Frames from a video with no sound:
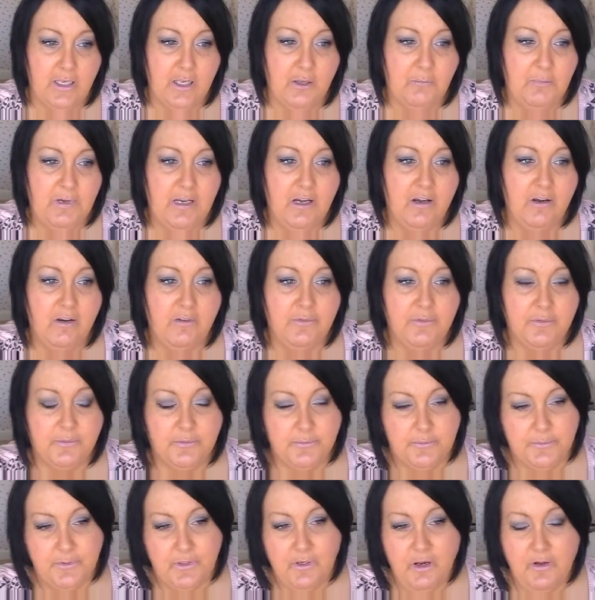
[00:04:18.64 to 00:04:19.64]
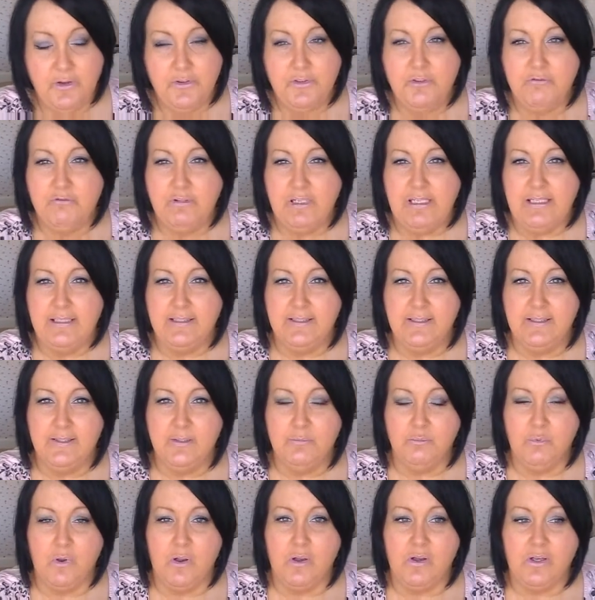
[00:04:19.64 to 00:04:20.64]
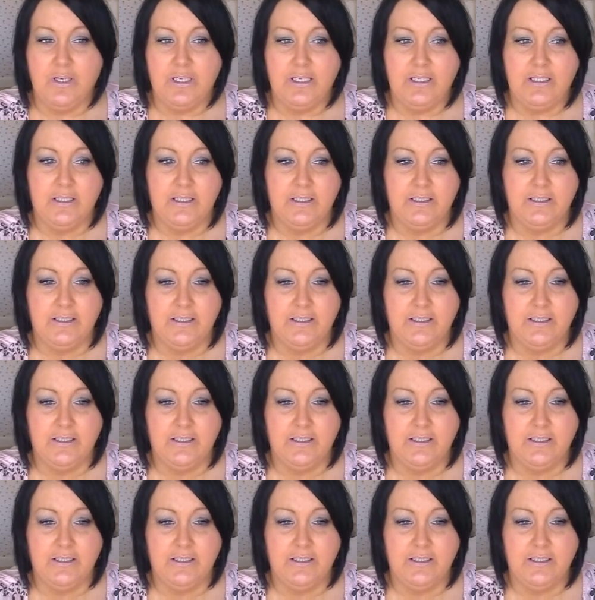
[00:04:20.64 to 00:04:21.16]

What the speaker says: mean, a lot of the reasons why